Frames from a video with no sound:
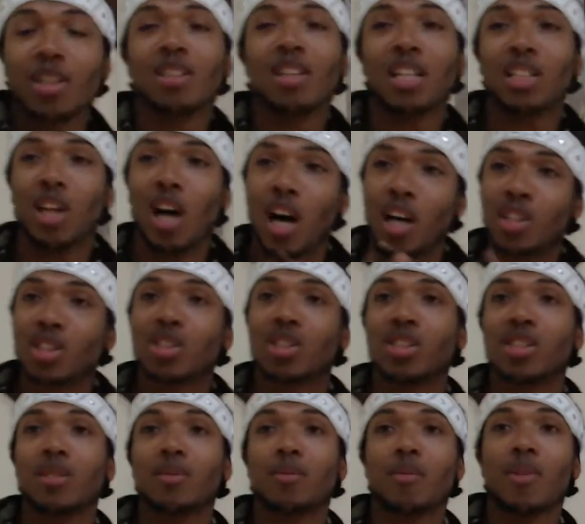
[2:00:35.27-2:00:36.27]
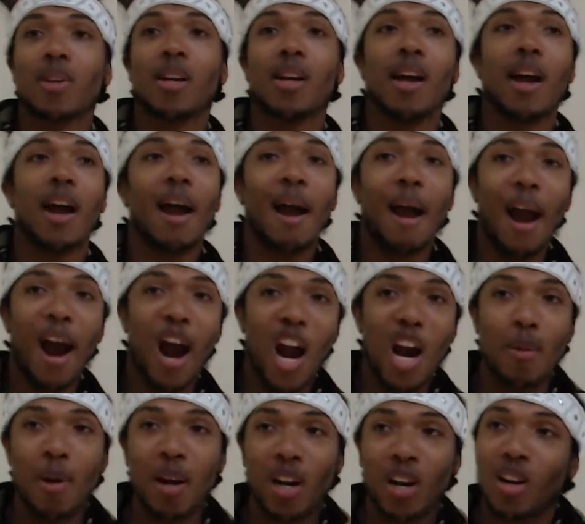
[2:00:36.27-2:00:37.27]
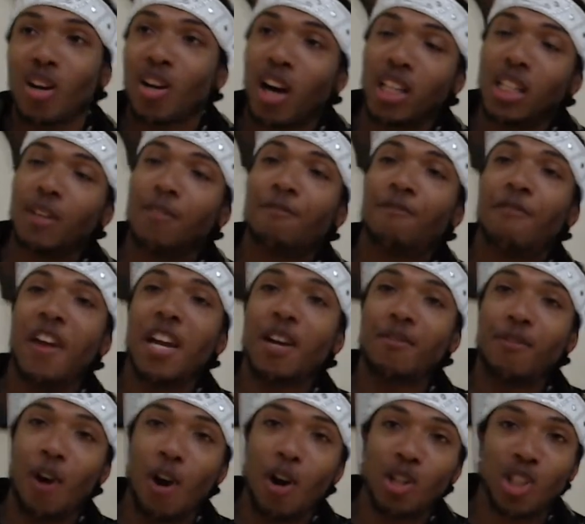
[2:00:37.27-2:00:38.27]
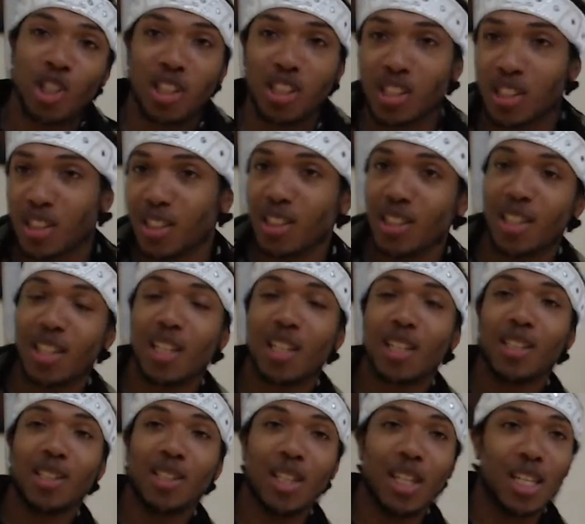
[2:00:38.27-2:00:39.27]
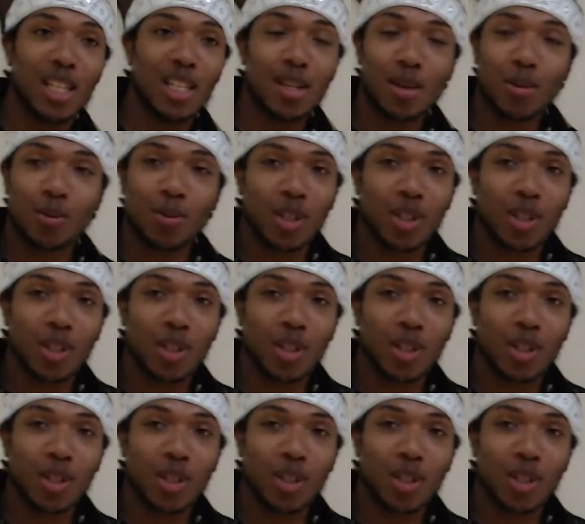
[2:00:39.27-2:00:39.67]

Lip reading: that's us. Arabic got the fake version, the